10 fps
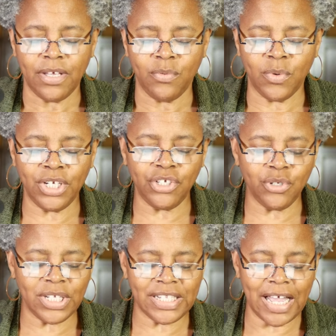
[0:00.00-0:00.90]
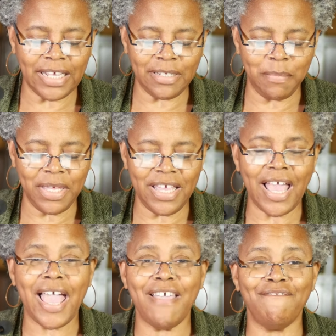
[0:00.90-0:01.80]
When did you decide to be
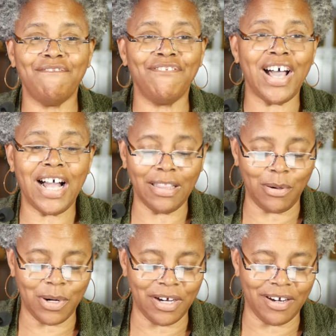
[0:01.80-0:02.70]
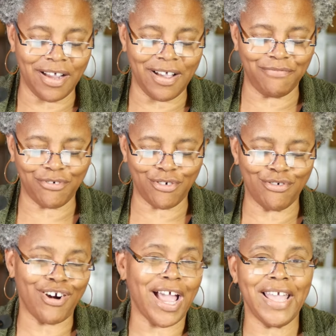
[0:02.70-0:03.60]
a follower of
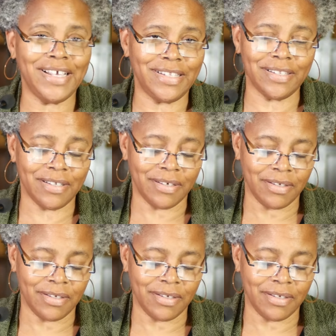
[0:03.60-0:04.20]
Christ?